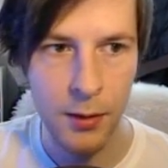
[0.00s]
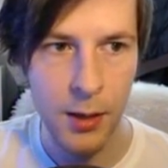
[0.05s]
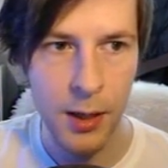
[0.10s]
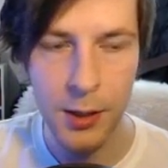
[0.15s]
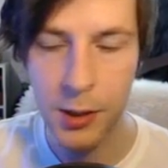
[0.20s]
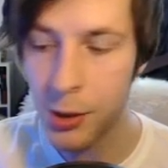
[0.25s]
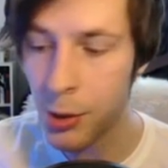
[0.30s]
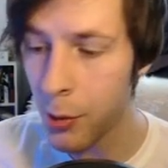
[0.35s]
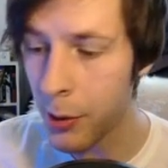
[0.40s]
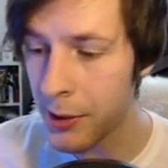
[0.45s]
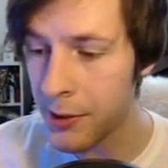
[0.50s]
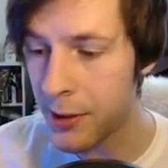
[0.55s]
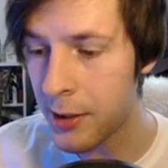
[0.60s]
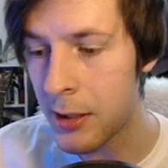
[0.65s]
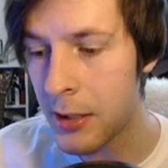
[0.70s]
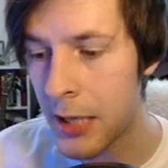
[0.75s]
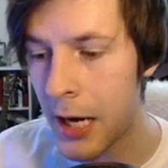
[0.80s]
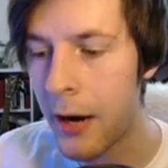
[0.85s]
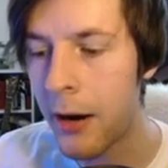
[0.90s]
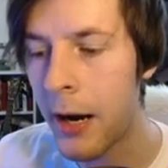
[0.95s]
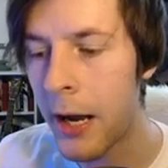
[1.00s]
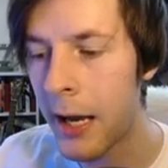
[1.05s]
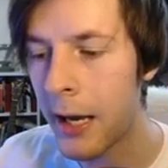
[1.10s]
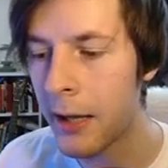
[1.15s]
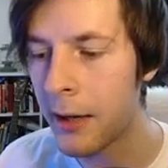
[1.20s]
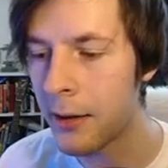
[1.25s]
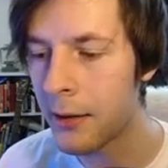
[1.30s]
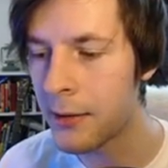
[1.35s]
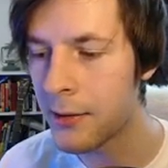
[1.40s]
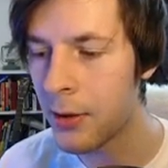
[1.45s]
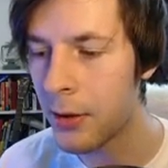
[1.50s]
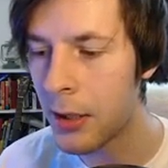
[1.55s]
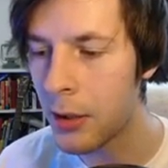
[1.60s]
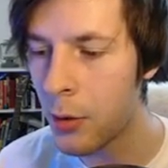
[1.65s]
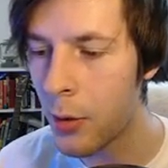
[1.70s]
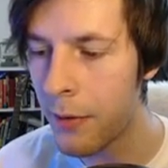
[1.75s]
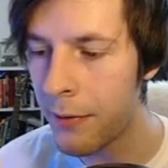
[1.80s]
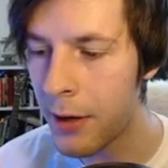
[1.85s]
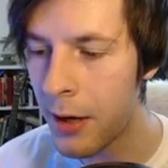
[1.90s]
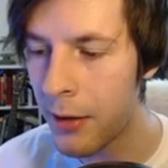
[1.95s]
And they're showing us their entire hand, so they
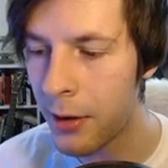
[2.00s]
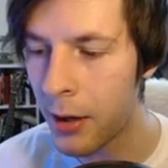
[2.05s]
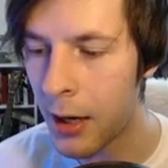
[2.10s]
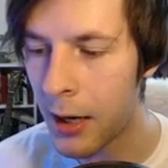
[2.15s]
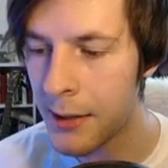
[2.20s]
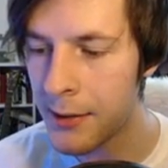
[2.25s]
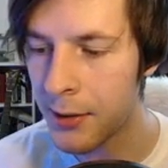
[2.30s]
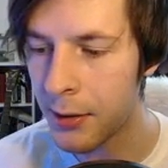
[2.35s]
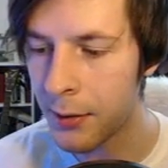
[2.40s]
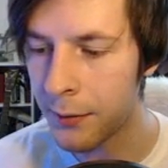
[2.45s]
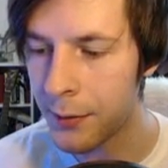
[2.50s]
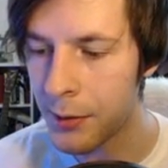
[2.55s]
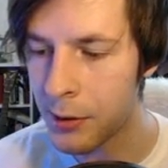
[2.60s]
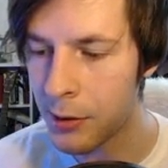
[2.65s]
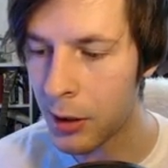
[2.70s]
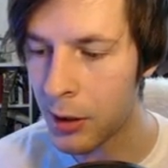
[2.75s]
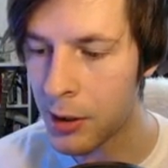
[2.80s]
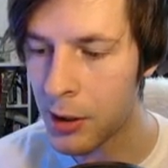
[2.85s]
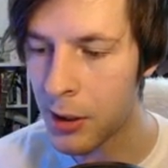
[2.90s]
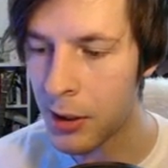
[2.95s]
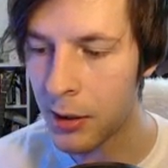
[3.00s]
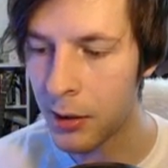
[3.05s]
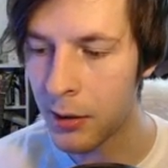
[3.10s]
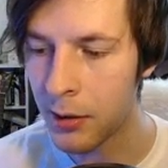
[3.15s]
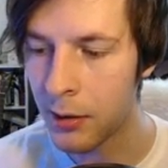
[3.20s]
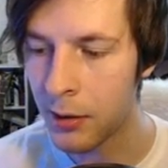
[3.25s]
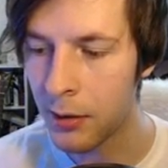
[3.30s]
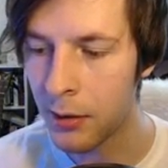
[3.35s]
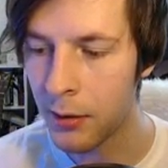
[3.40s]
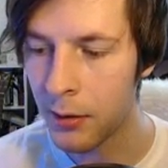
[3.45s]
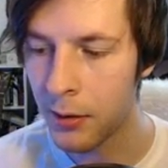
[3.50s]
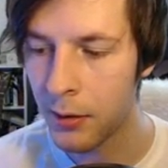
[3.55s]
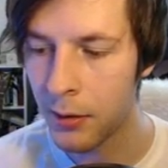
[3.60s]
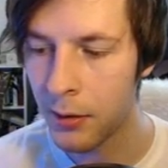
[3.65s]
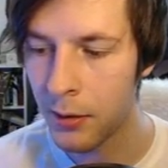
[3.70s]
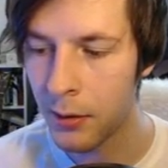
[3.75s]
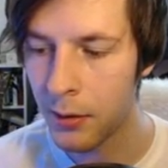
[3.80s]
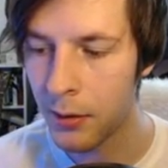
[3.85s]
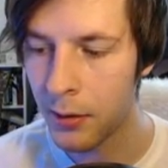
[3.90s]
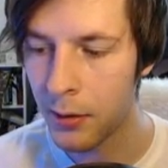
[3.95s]
do have another hostile infrastructure.
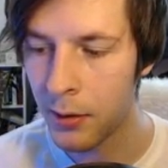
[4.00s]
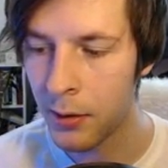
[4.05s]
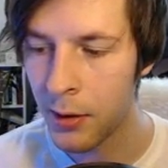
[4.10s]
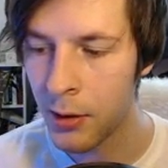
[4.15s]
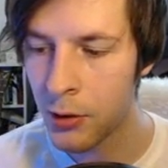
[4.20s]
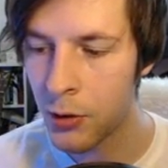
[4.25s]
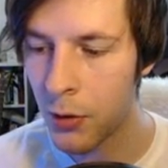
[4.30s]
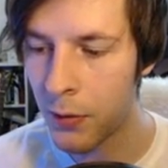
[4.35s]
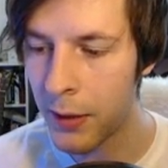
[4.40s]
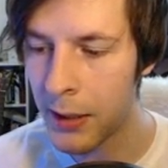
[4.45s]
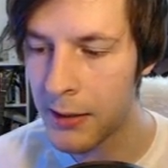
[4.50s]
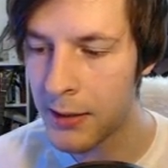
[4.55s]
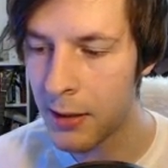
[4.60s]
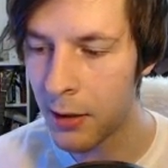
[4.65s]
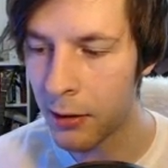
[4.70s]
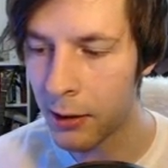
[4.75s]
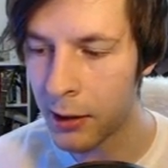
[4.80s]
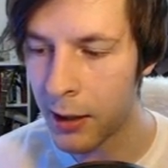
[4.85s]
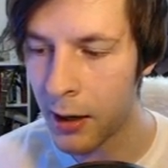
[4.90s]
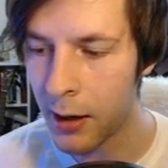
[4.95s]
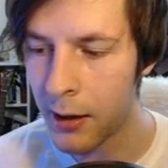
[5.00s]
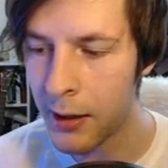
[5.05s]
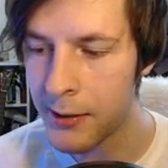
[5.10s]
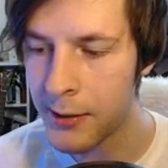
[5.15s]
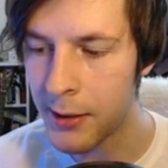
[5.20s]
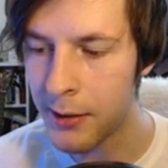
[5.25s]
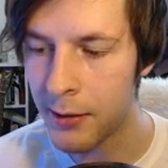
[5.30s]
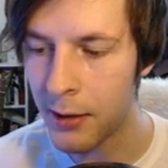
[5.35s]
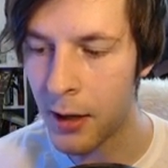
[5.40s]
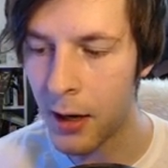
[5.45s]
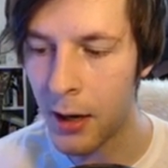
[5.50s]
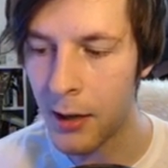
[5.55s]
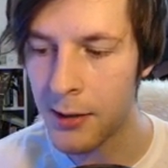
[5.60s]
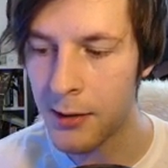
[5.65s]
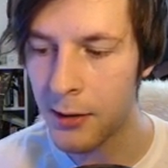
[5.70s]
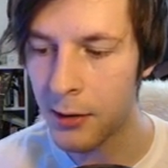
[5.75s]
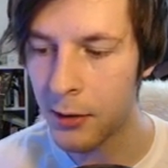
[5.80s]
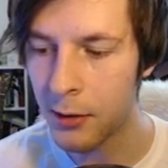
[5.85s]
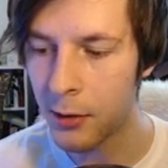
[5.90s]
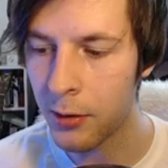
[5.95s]
So they install a card, it's either
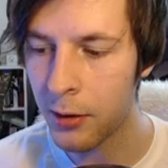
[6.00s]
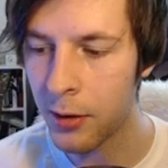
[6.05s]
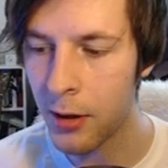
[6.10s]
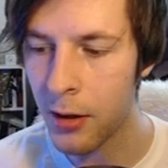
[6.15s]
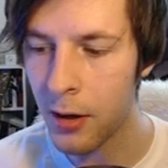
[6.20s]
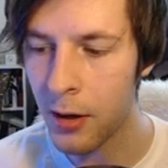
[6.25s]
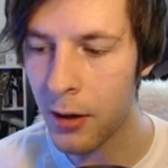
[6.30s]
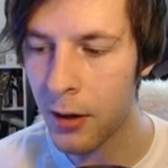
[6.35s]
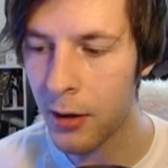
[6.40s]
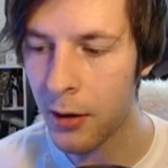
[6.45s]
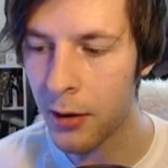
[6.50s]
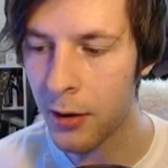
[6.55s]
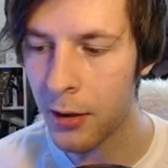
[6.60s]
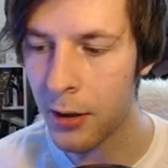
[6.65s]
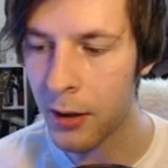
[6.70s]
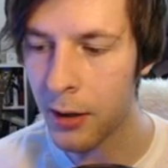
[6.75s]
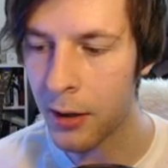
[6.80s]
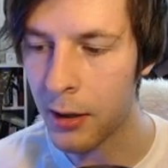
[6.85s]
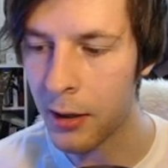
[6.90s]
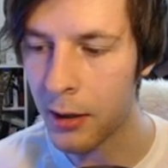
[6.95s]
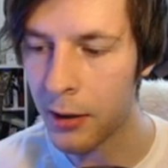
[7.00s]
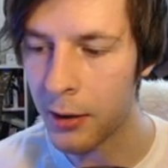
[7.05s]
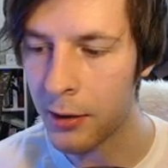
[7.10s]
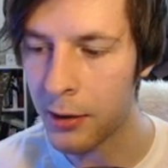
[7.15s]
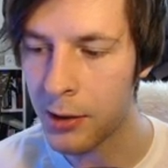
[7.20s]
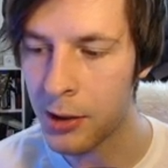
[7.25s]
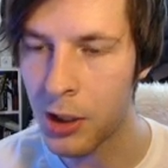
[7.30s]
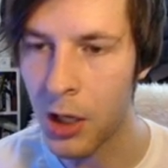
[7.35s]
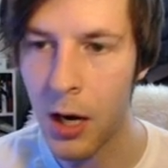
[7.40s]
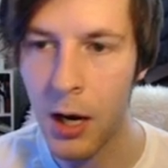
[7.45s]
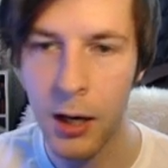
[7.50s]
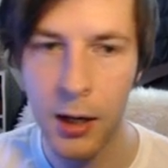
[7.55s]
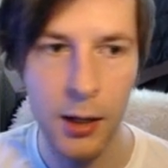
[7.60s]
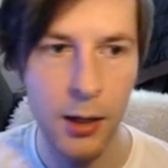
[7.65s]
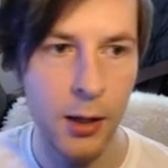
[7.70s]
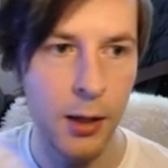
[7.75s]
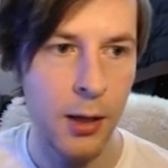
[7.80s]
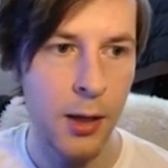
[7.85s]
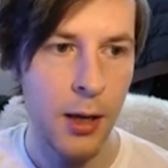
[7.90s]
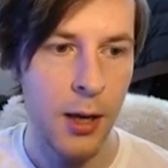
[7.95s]
hostile or the, or the shock.
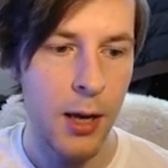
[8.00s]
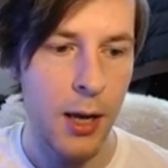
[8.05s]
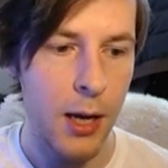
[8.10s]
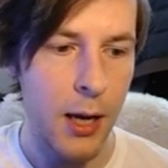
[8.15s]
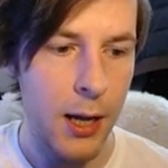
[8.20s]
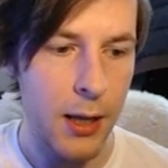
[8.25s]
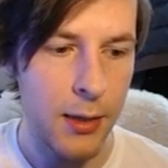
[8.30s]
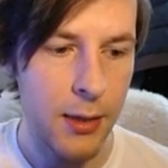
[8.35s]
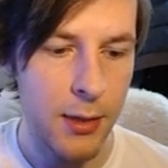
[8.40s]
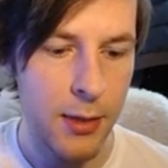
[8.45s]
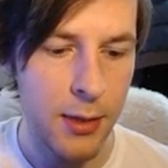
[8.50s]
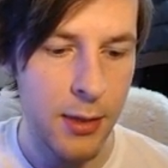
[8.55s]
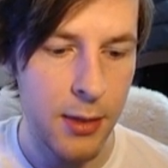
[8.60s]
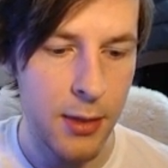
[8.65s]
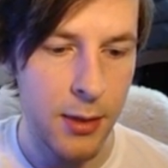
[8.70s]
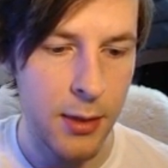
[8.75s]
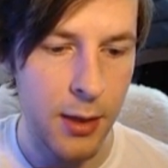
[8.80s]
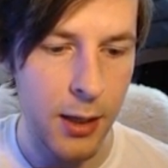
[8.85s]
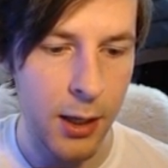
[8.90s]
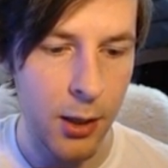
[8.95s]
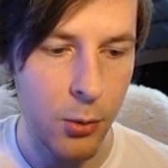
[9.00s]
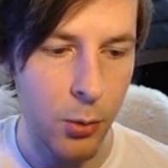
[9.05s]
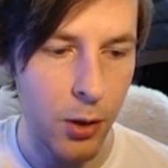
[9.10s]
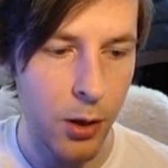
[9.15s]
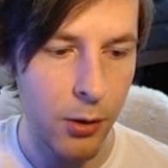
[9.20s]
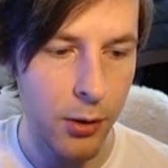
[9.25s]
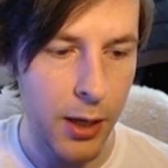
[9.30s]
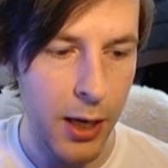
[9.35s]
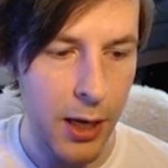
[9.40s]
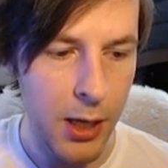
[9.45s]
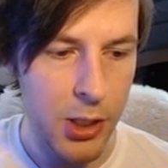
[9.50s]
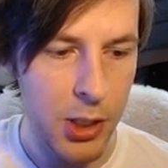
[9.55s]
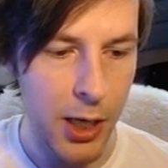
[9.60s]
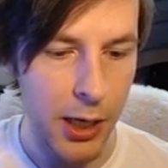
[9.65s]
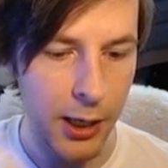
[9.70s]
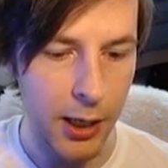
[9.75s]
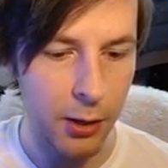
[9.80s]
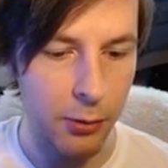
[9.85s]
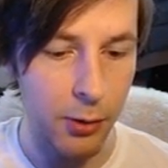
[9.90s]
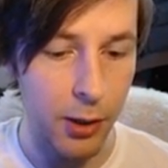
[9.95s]
And I think we're okay
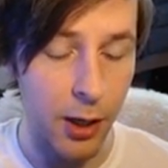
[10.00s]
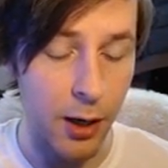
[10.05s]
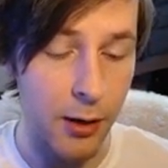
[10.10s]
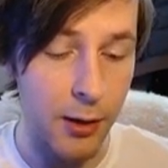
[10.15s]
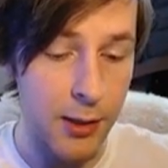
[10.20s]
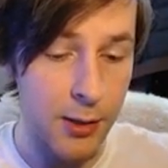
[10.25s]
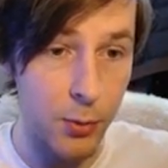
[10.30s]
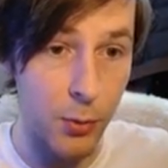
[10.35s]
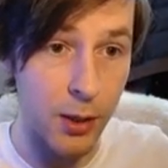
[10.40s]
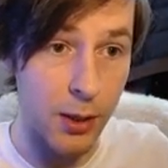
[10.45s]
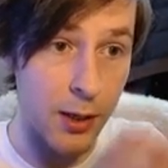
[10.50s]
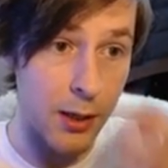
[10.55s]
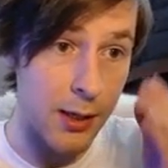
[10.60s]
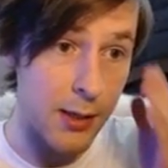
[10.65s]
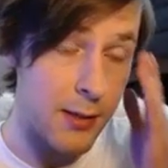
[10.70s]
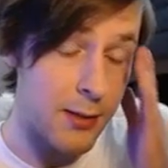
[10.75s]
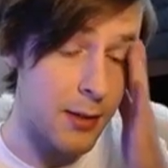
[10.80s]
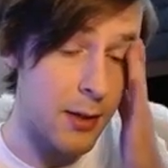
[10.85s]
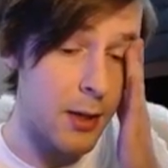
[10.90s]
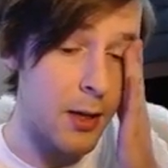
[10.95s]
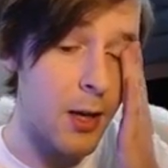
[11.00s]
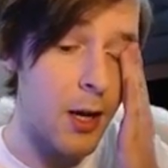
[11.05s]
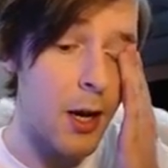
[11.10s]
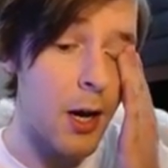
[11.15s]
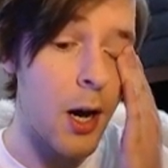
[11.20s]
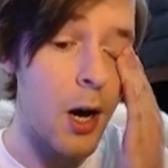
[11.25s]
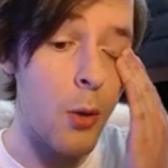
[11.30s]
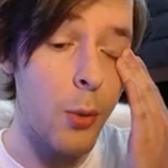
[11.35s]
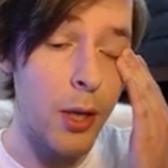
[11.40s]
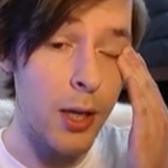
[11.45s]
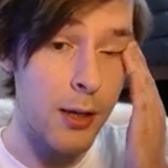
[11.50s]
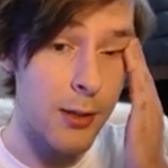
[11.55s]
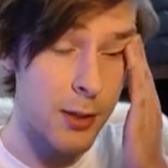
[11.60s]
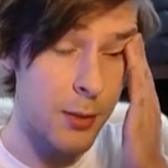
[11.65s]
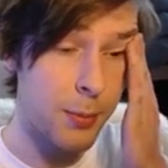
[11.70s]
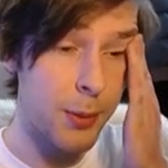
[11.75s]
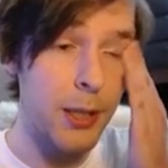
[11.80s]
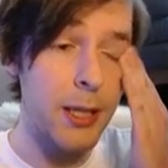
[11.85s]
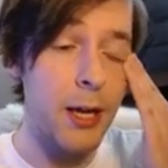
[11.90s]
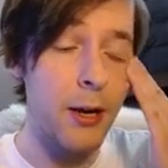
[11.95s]
checking regardless what it is. Uh, we can also
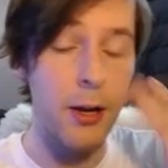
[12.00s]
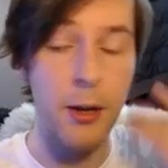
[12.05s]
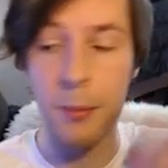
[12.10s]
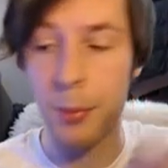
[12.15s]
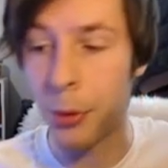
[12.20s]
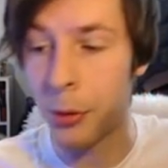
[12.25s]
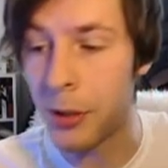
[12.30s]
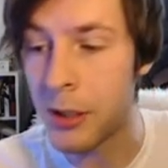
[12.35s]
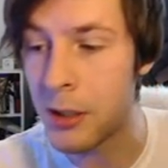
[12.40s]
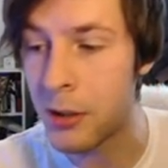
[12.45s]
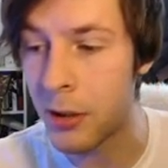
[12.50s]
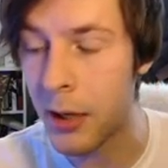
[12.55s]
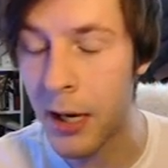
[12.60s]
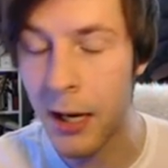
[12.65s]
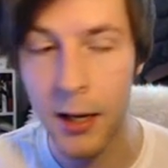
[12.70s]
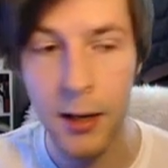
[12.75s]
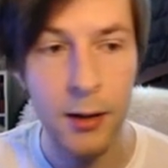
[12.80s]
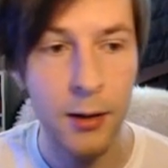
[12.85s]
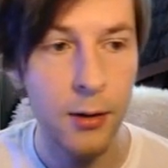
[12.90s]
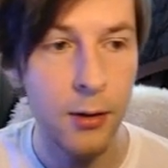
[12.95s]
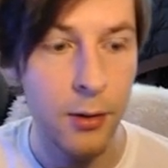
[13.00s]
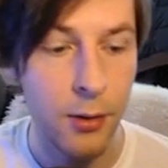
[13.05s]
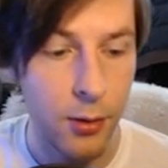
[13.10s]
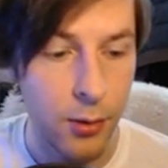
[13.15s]
play down an employee strike,